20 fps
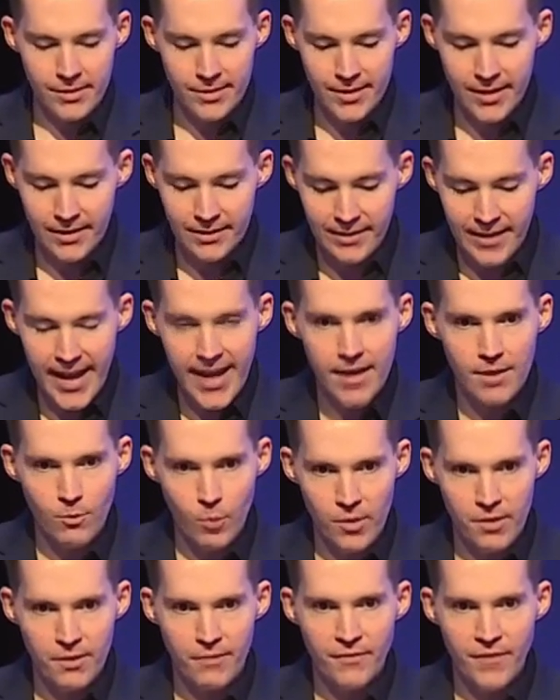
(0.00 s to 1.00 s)
land
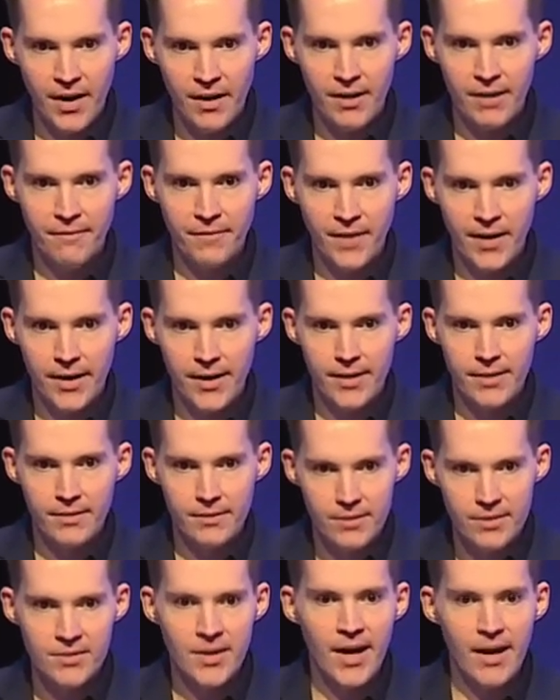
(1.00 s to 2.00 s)
was very, very
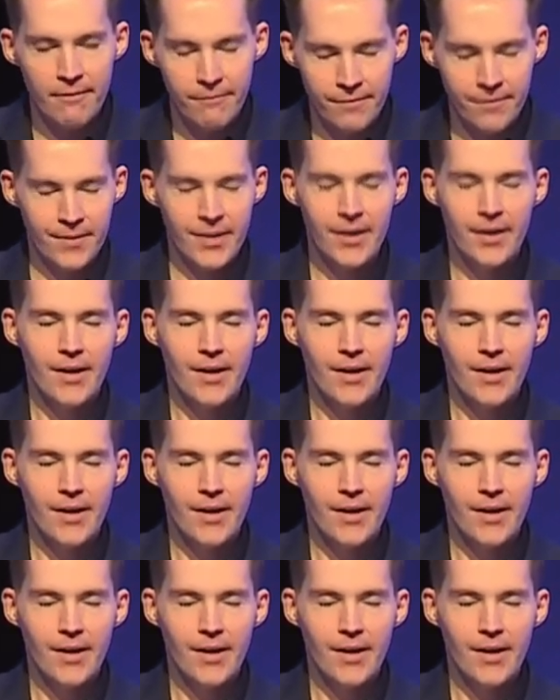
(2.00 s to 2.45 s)
tough.